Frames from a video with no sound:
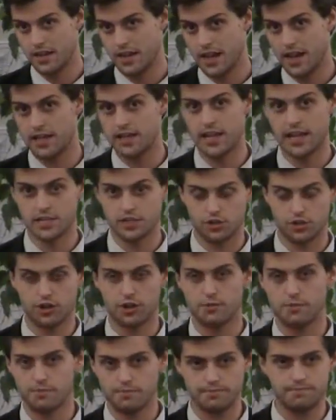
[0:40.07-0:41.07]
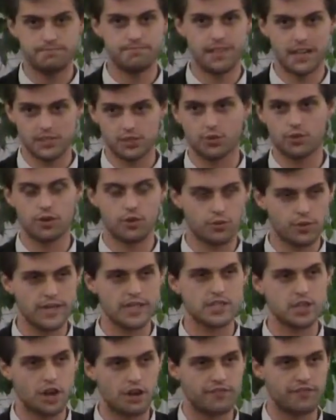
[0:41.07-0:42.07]
That's going to
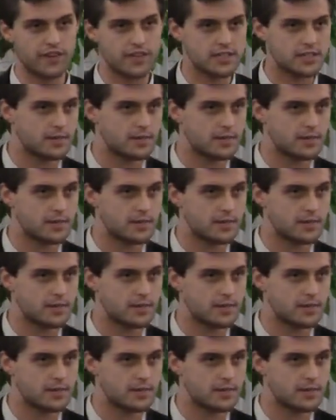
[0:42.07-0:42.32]
resurface.